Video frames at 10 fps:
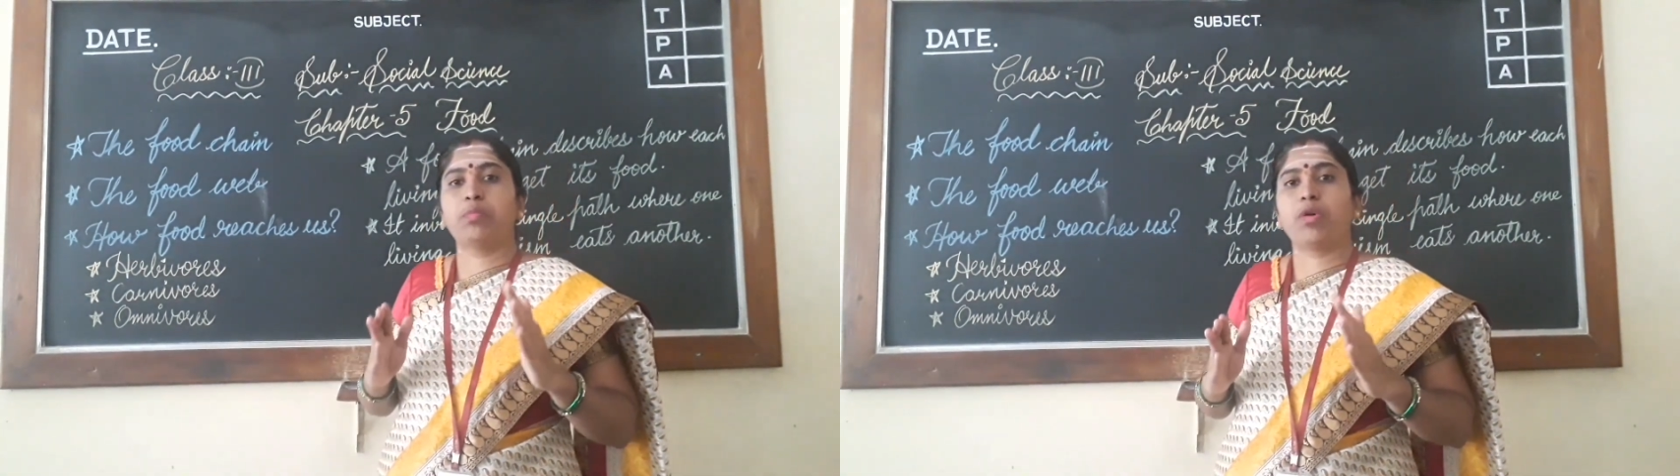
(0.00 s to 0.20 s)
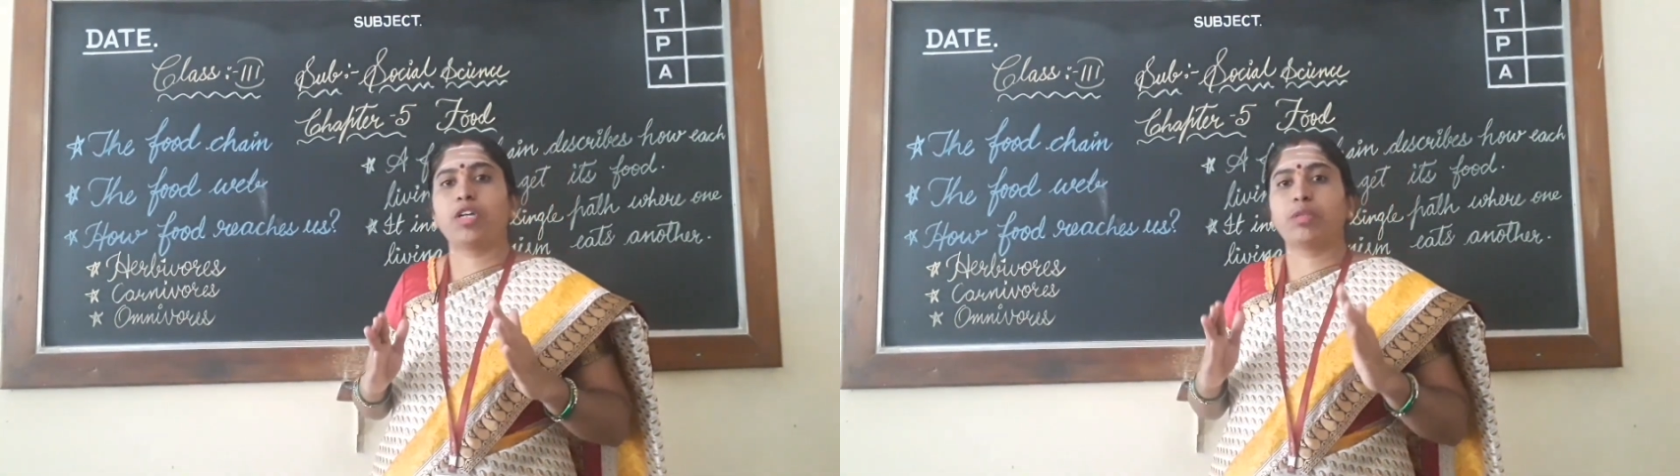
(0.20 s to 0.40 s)

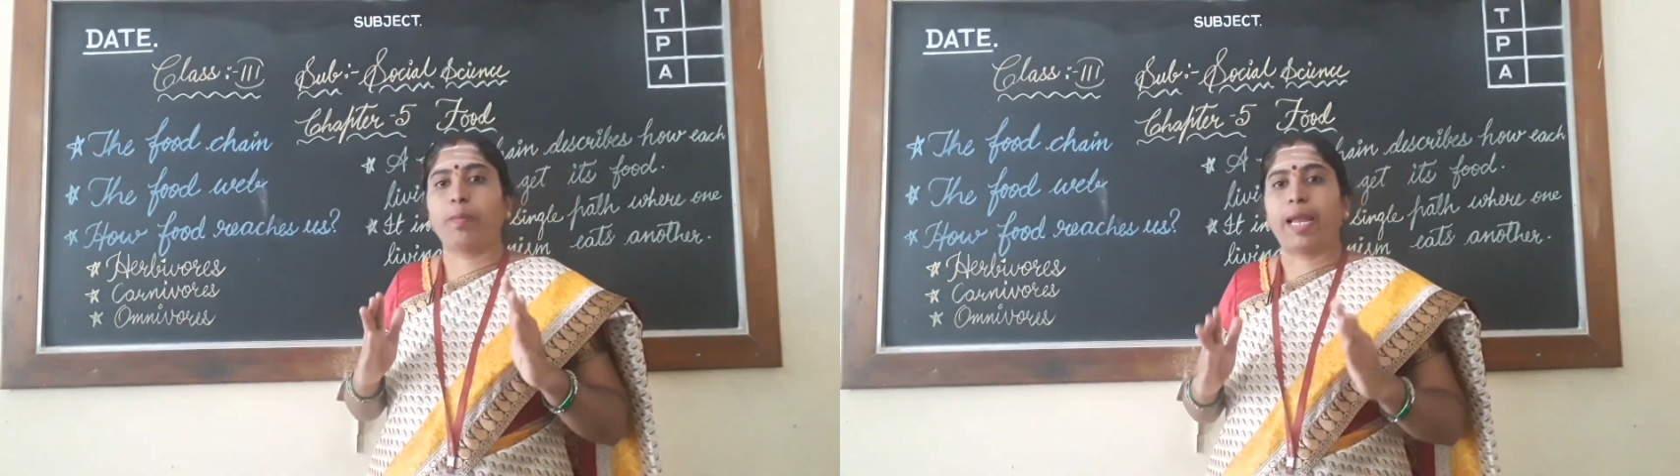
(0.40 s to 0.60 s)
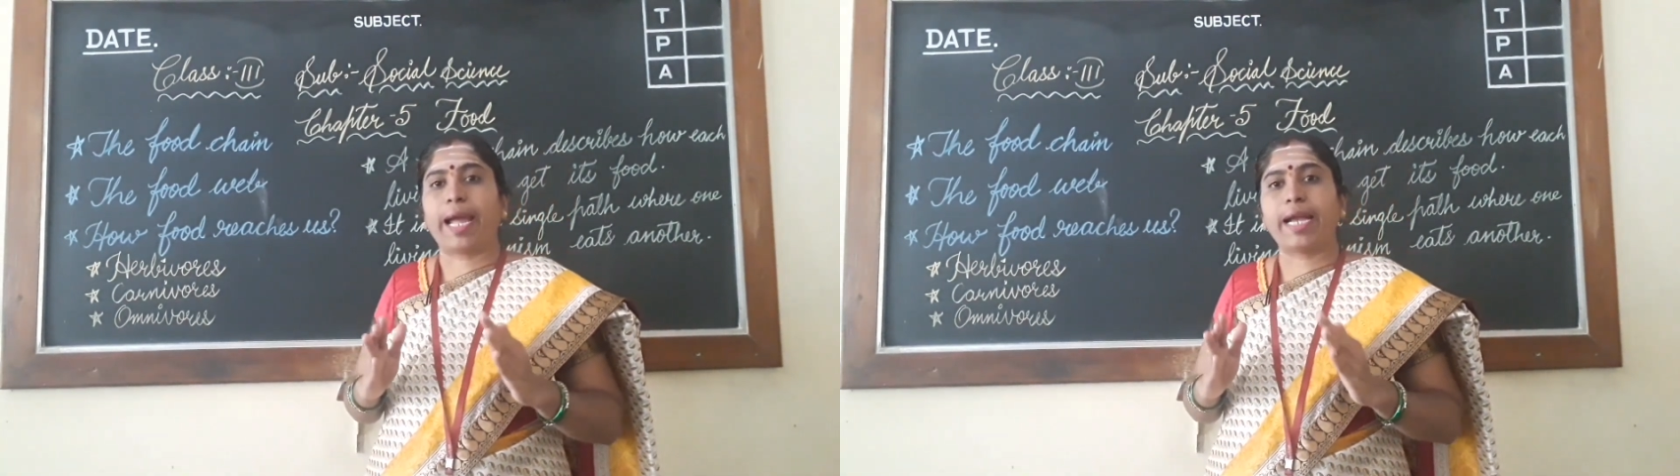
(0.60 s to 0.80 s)
both
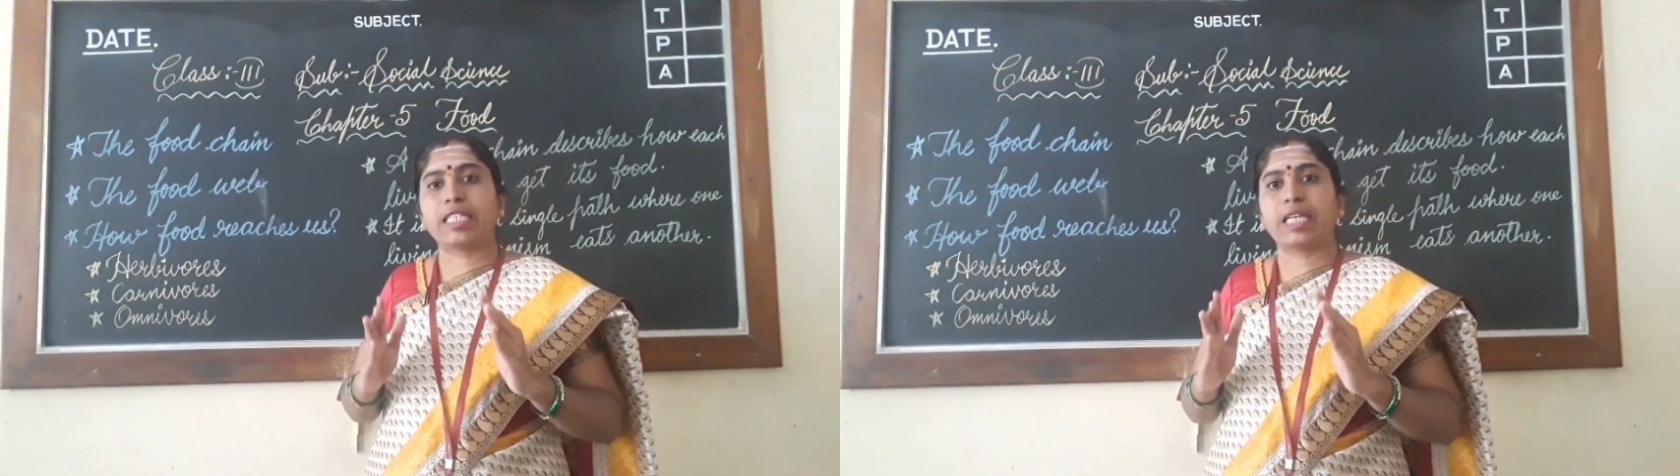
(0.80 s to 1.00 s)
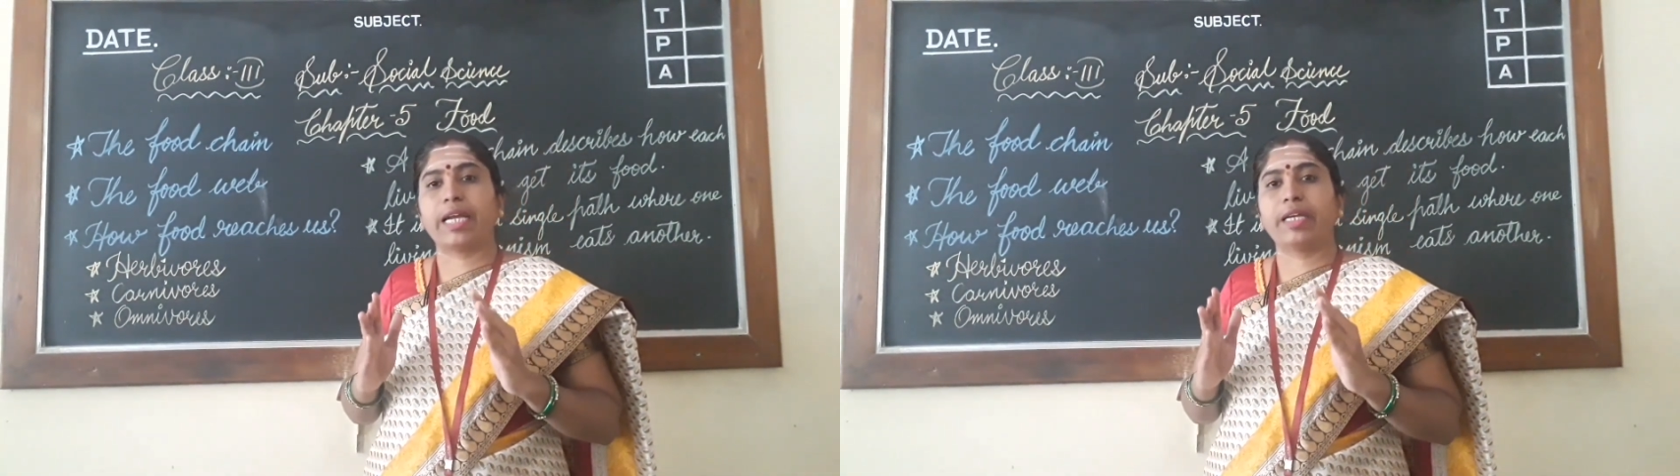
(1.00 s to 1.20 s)

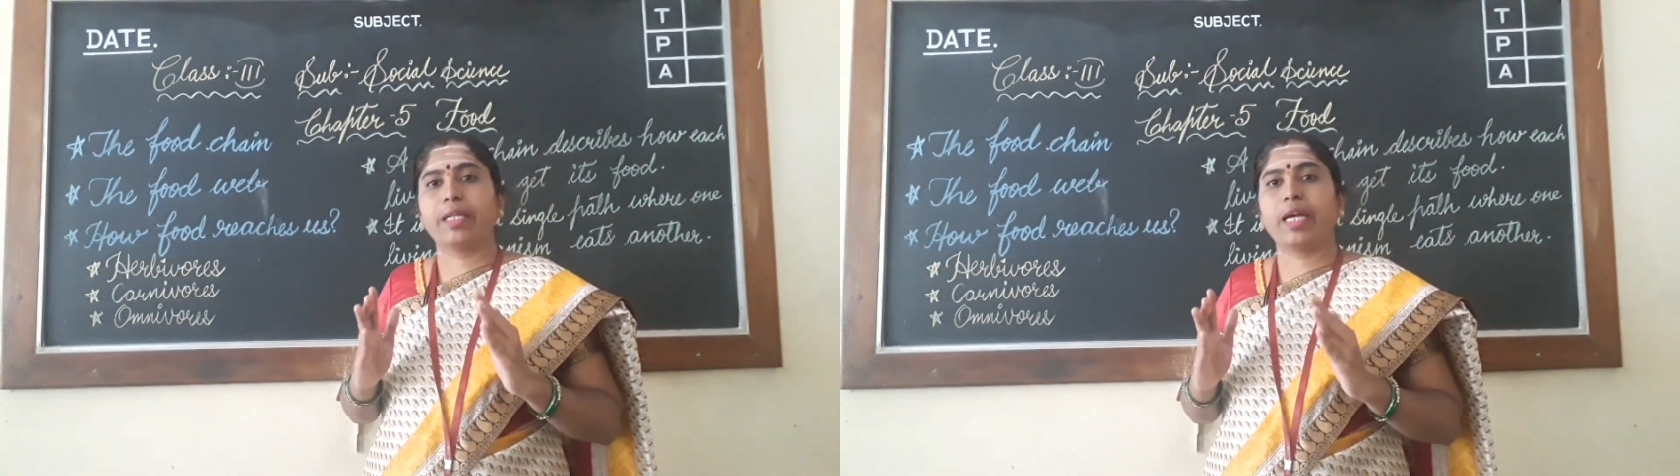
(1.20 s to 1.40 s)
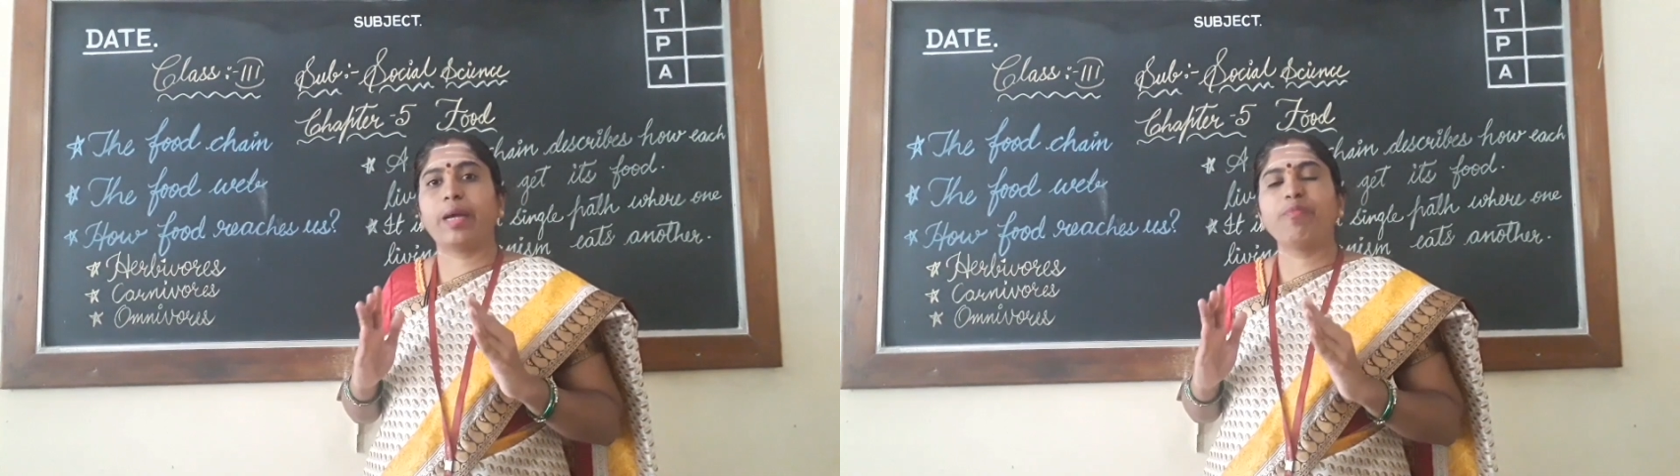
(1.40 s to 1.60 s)
plants and
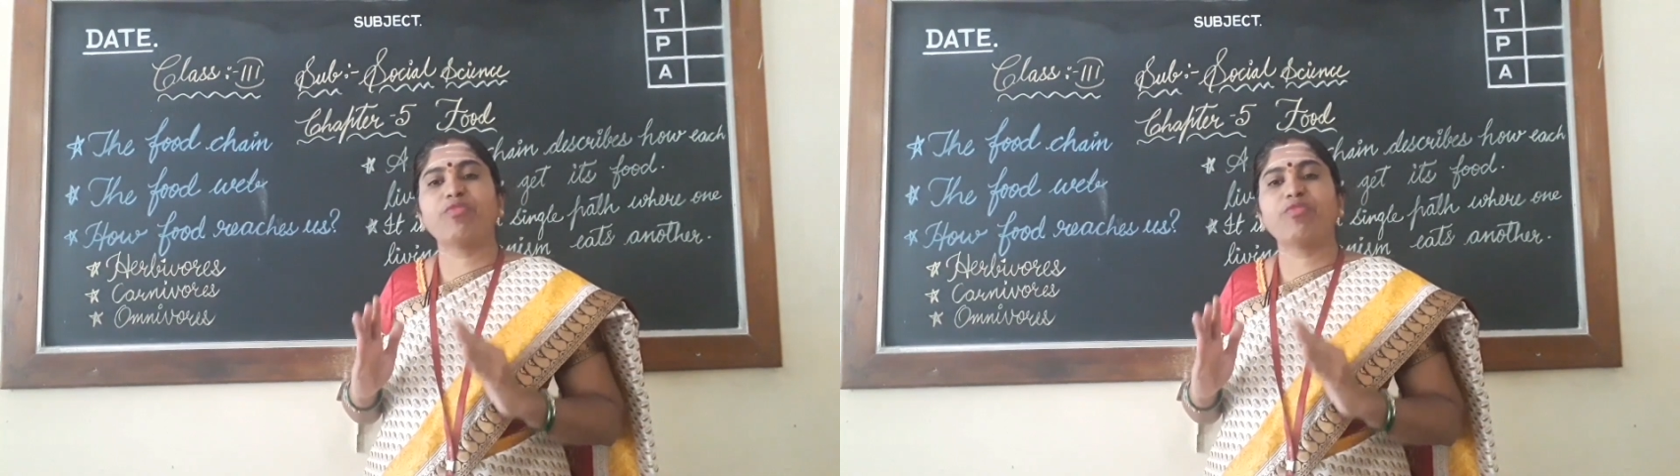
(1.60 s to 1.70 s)
the